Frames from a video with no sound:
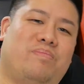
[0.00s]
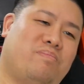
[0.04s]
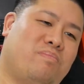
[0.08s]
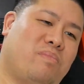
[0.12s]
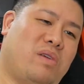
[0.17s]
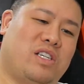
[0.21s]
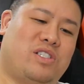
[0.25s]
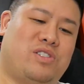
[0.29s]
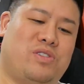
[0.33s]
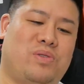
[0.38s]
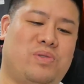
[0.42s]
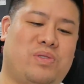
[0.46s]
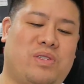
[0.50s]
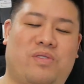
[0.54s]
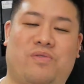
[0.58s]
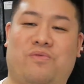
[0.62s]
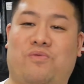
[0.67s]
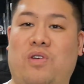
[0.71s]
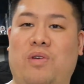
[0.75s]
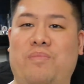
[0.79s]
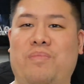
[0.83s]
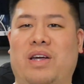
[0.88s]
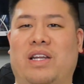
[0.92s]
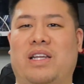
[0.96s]
my shoes
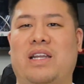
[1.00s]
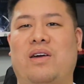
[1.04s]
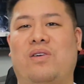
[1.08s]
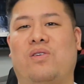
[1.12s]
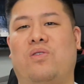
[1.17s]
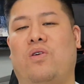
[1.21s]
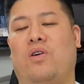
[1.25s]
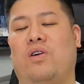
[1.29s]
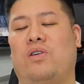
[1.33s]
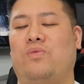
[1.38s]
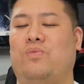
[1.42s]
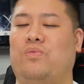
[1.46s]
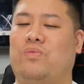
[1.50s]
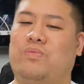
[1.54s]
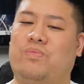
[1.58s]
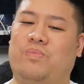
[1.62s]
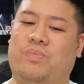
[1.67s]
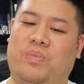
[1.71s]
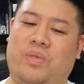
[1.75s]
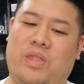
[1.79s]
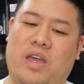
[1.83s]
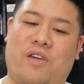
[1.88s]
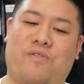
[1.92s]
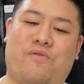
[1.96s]
and run back down court,
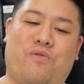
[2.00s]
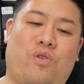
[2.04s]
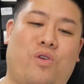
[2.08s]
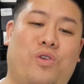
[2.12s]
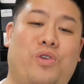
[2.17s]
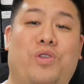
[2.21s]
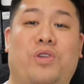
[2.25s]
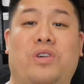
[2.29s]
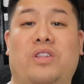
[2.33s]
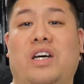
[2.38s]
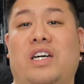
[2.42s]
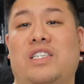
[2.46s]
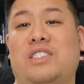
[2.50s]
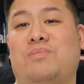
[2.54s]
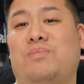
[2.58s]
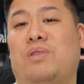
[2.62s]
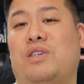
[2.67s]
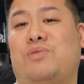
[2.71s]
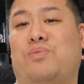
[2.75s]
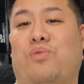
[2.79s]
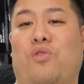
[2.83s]
therefore utilizing much